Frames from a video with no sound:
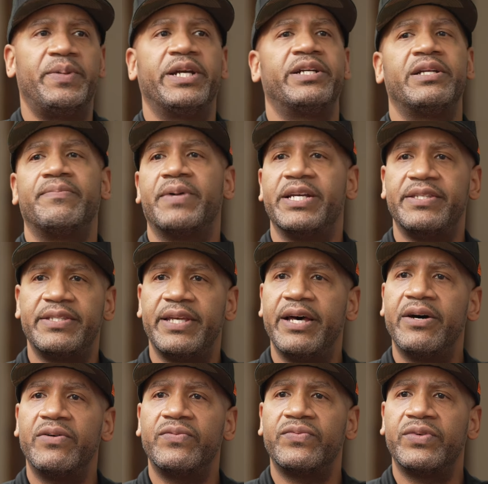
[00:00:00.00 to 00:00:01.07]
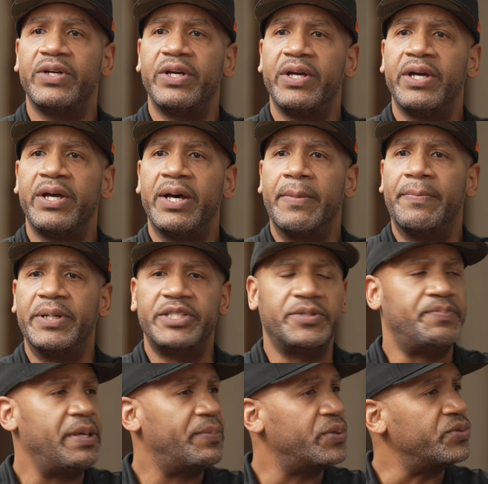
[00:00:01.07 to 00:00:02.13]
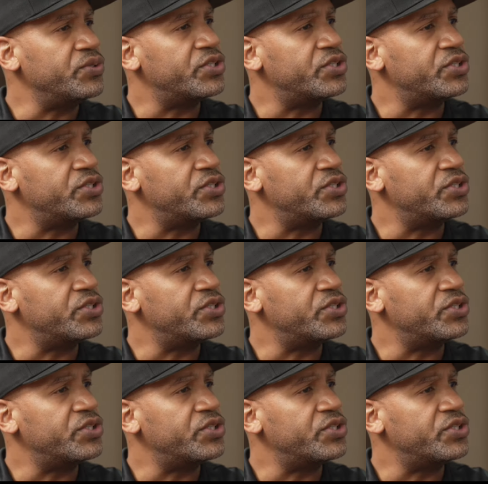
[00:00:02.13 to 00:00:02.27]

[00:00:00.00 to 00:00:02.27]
bigger than myself, a bunch of people who